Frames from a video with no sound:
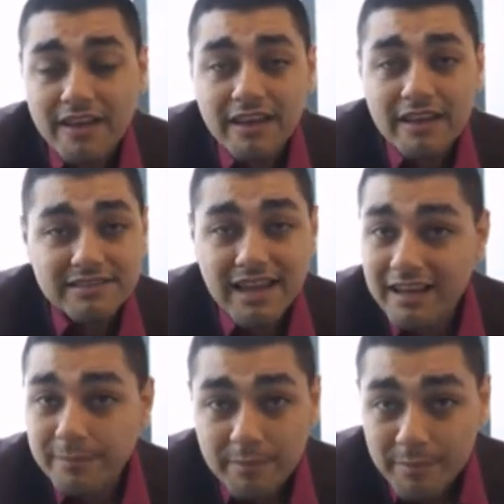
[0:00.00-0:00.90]
It's not
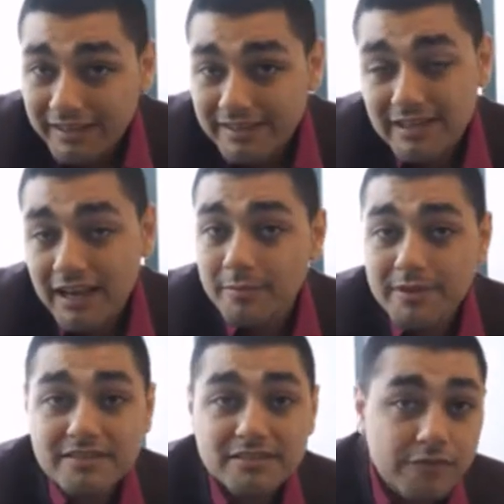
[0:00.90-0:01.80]
going to be money. It's not going to
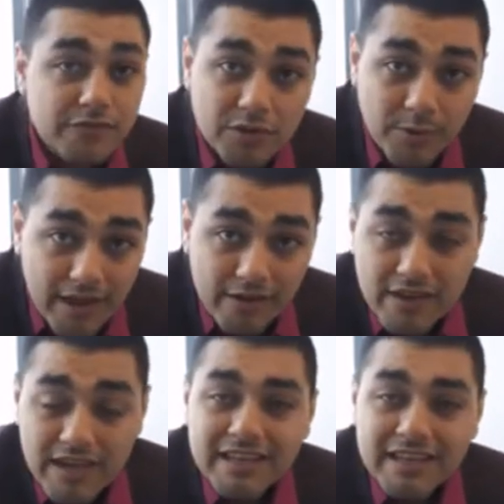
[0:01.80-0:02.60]
be the stuff that you have.